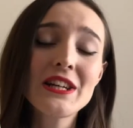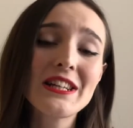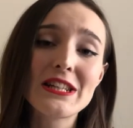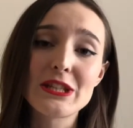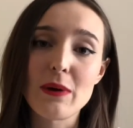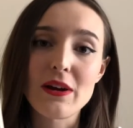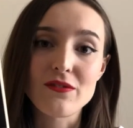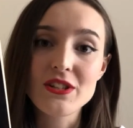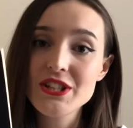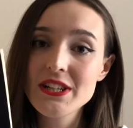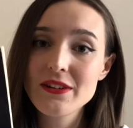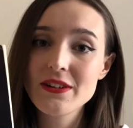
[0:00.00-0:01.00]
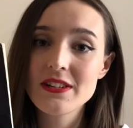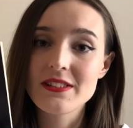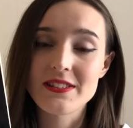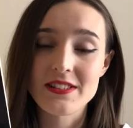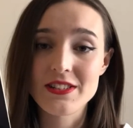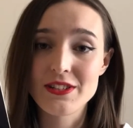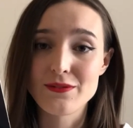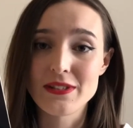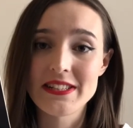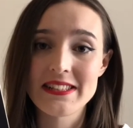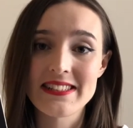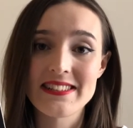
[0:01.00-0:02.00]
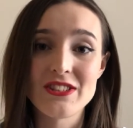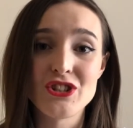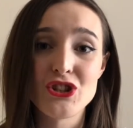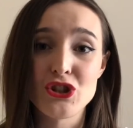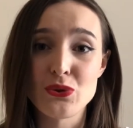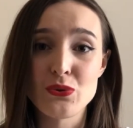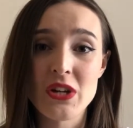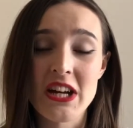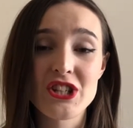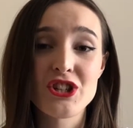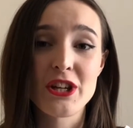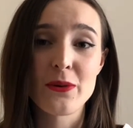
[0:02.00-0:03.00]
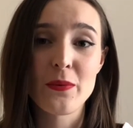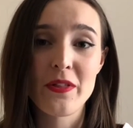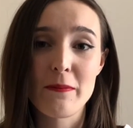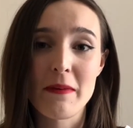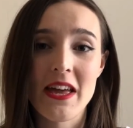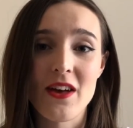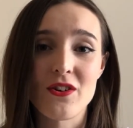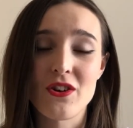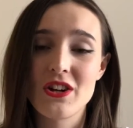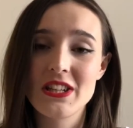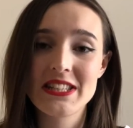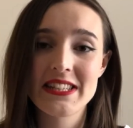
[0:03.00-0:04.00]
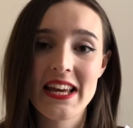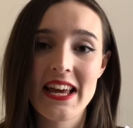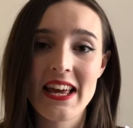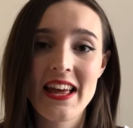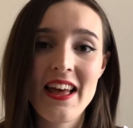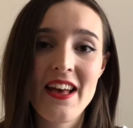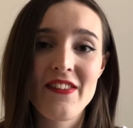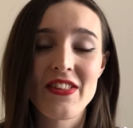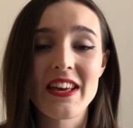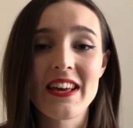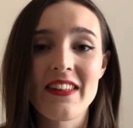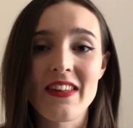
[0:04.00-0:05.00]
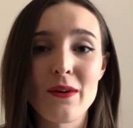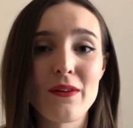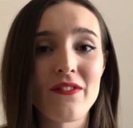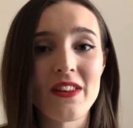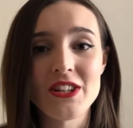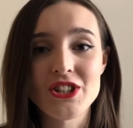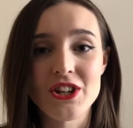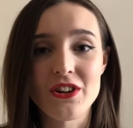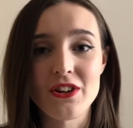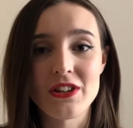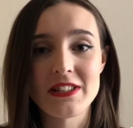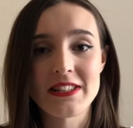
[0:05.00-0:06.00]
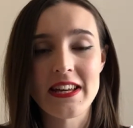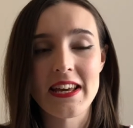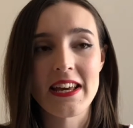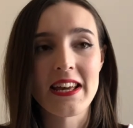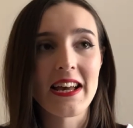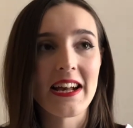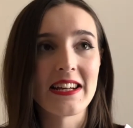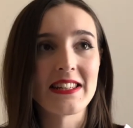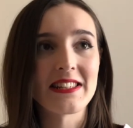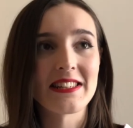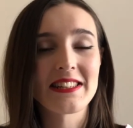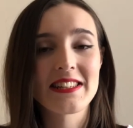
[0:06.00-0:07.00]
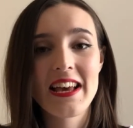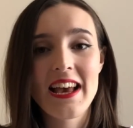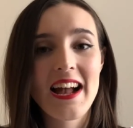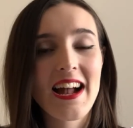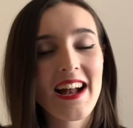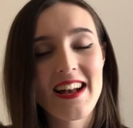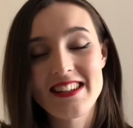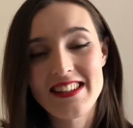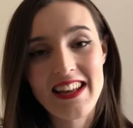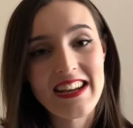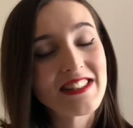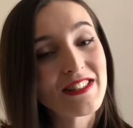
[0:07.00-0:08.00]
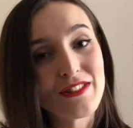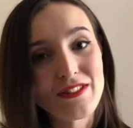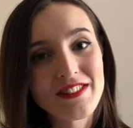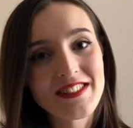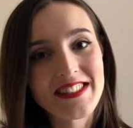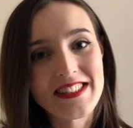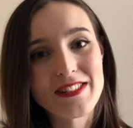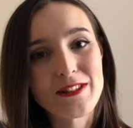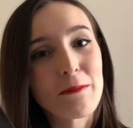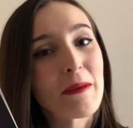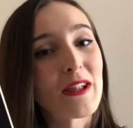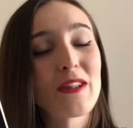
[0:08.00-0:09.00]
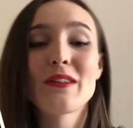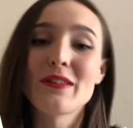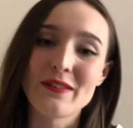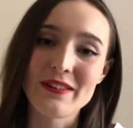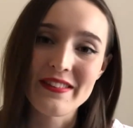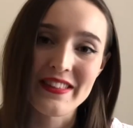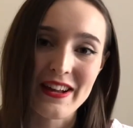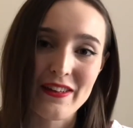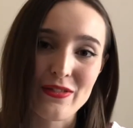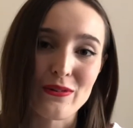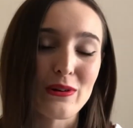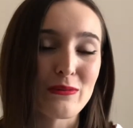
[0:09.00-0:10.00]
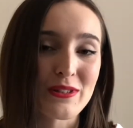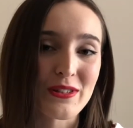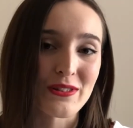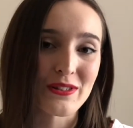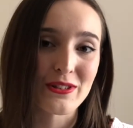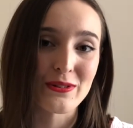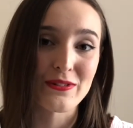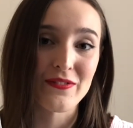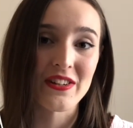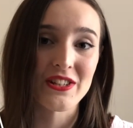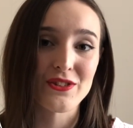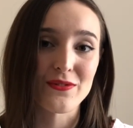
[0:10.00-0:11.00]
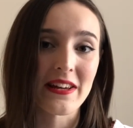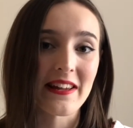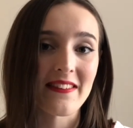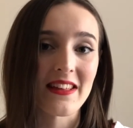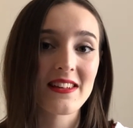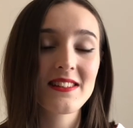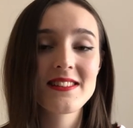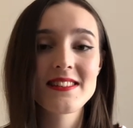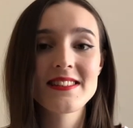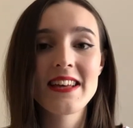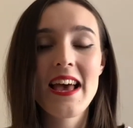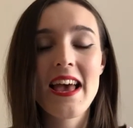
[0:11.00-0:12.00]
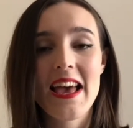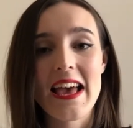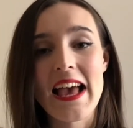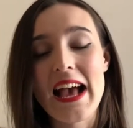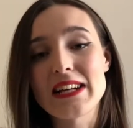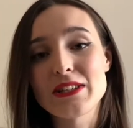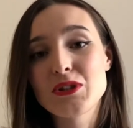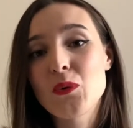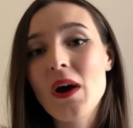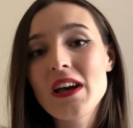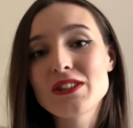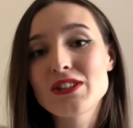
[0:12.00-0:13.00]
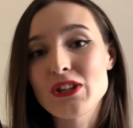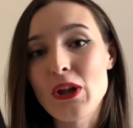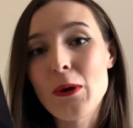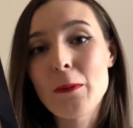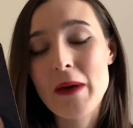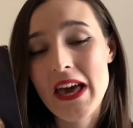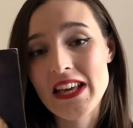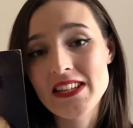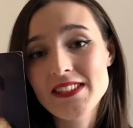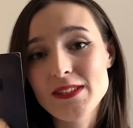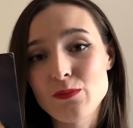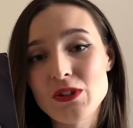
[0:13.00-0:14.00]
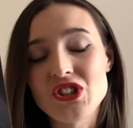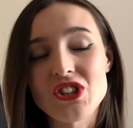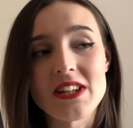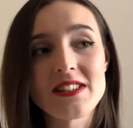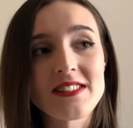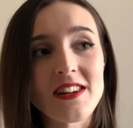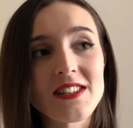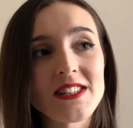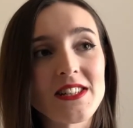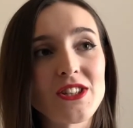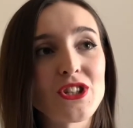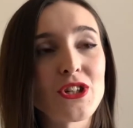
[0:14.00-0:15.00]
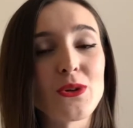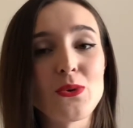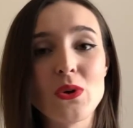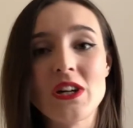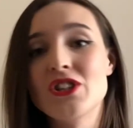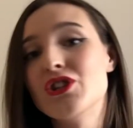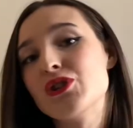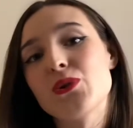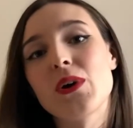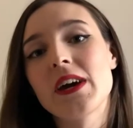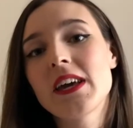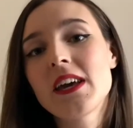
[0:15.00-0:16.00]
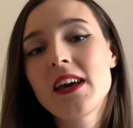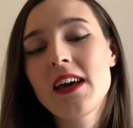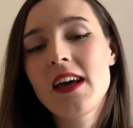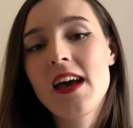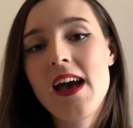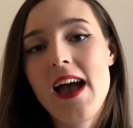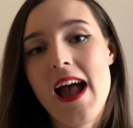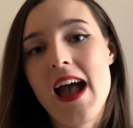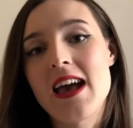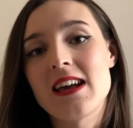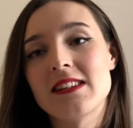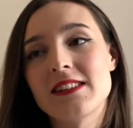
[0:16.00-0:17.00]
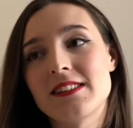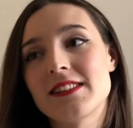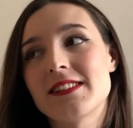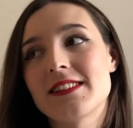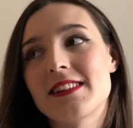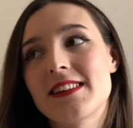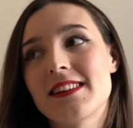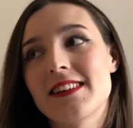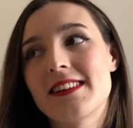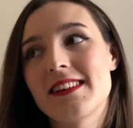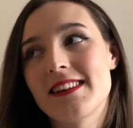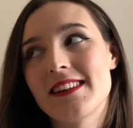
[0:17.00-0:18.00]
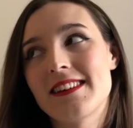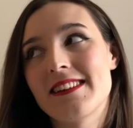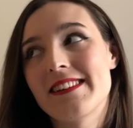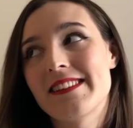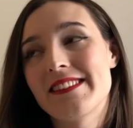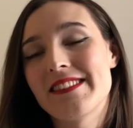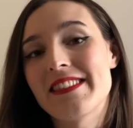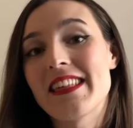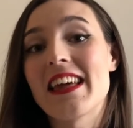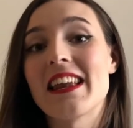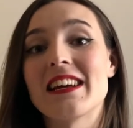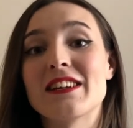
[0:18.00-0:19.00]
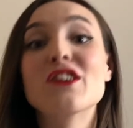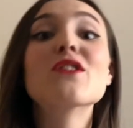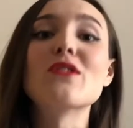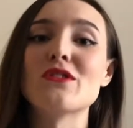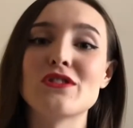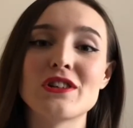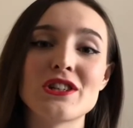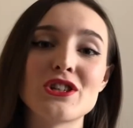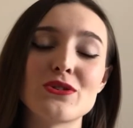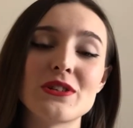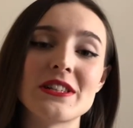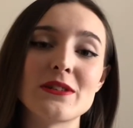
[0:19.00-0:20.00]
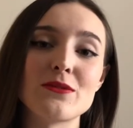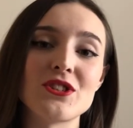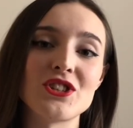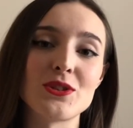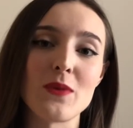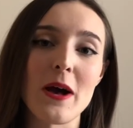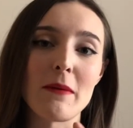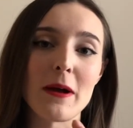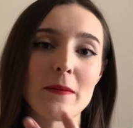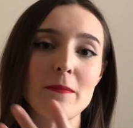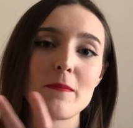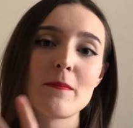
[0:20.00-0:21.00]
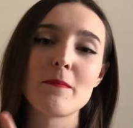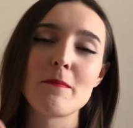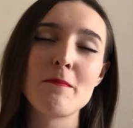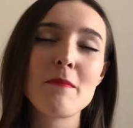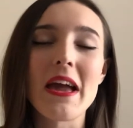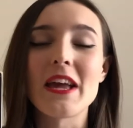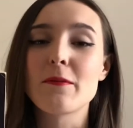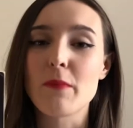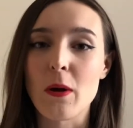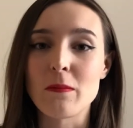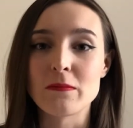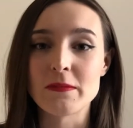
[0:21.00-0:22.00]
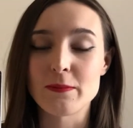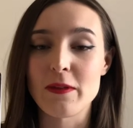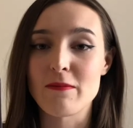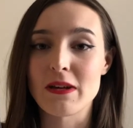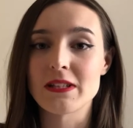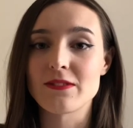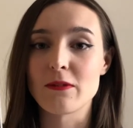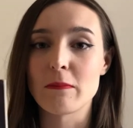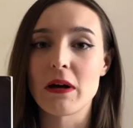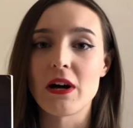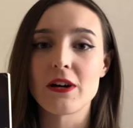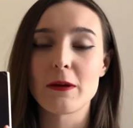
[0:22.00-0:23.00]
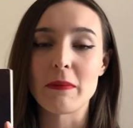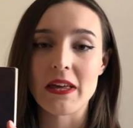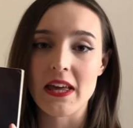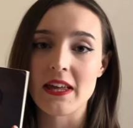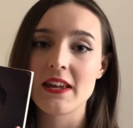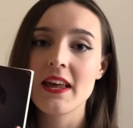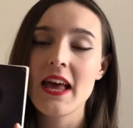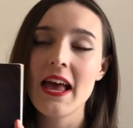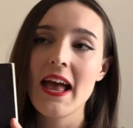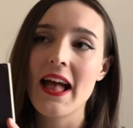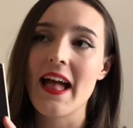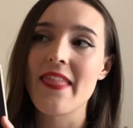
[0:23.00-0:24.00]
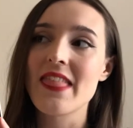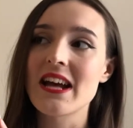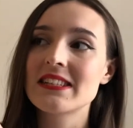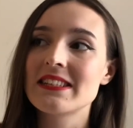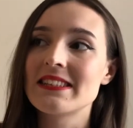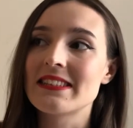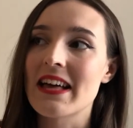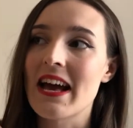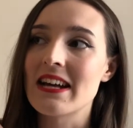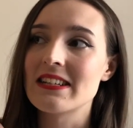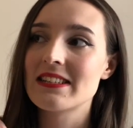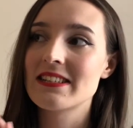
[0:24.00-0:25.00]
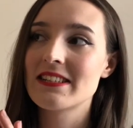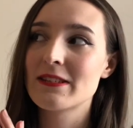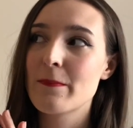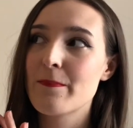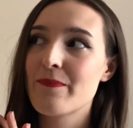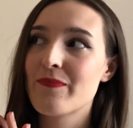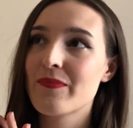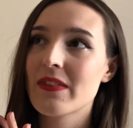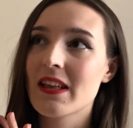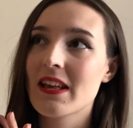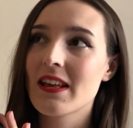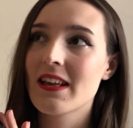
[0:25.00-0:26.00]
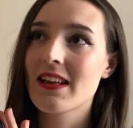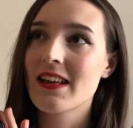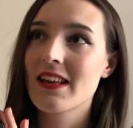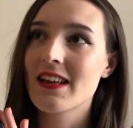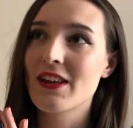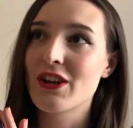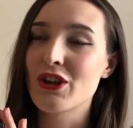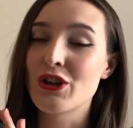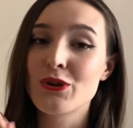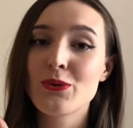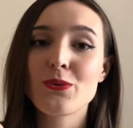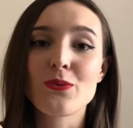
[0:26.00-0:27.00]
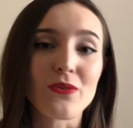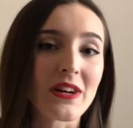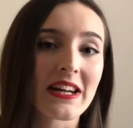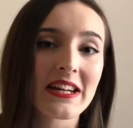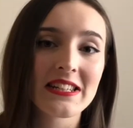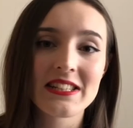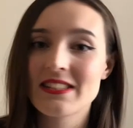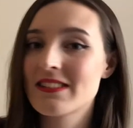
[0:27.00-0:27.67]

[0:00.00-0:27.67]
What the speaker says: So I originally started reading this in June. I took it with me on holiday, thinking that I would finish it on holiday, and I did not. It took me a lot longer than I thought it was going to finish reading this. It has quite a slow pace, which I started to enjoy, and then I no longer enjoyed it, which is where my main problems with Mansfield Park begin. And that is that you read